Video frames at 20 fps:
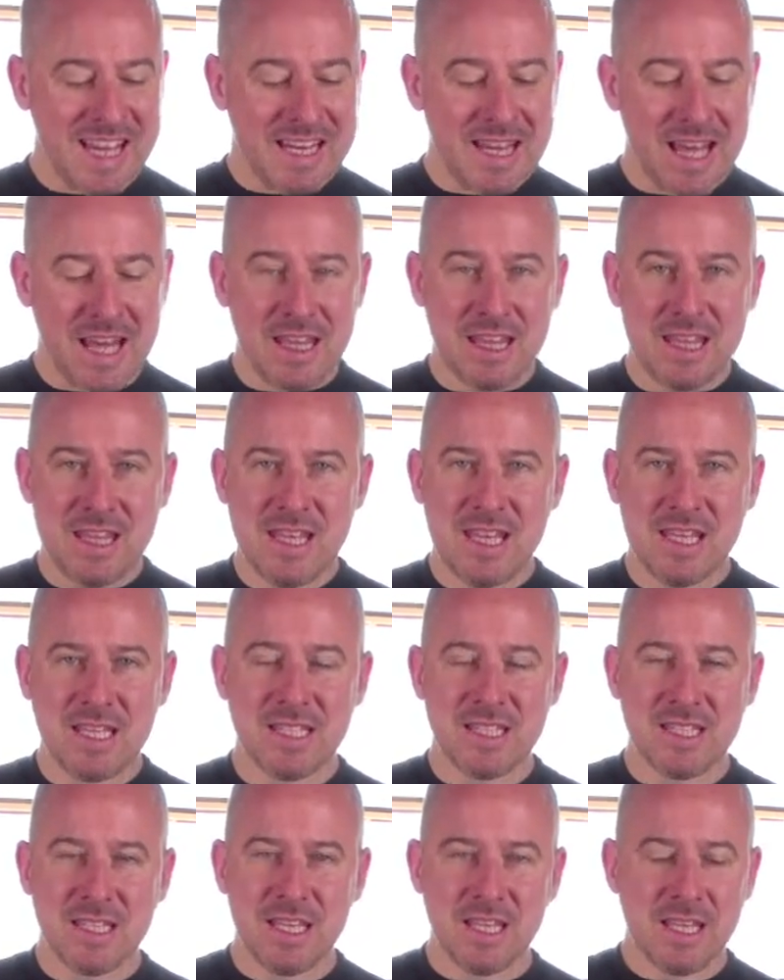Now
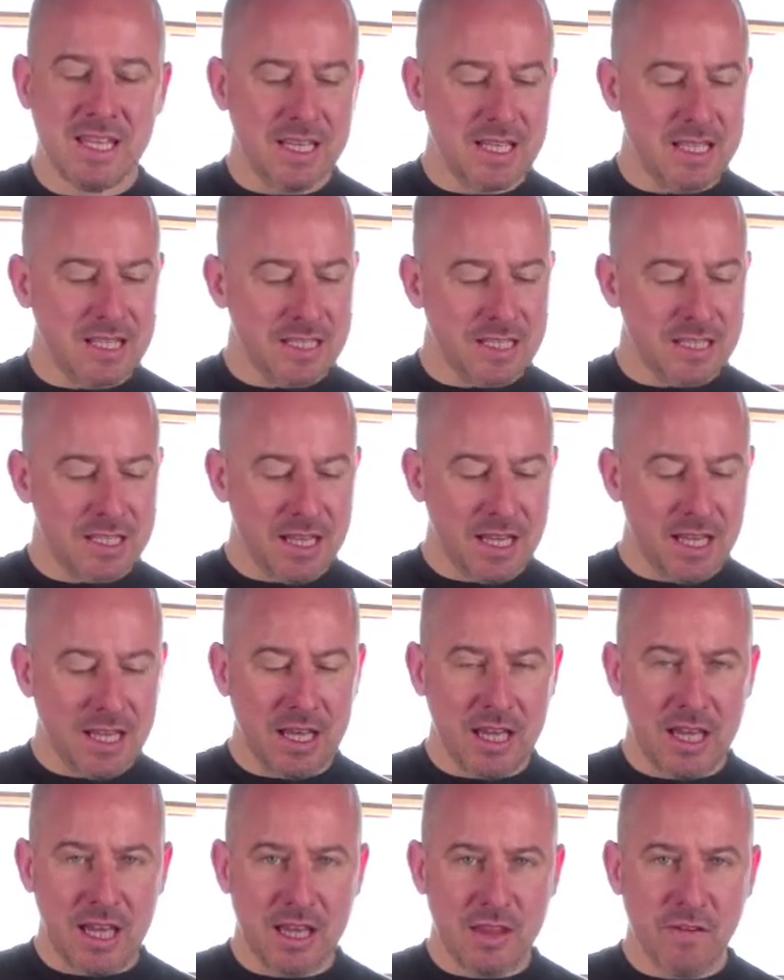this is
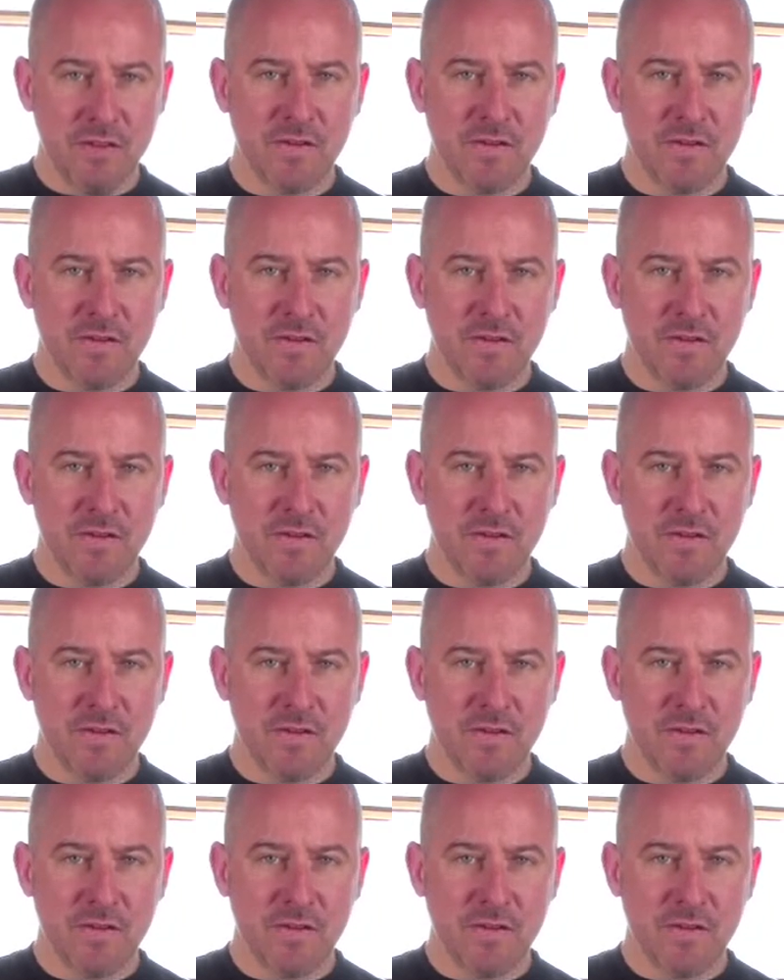the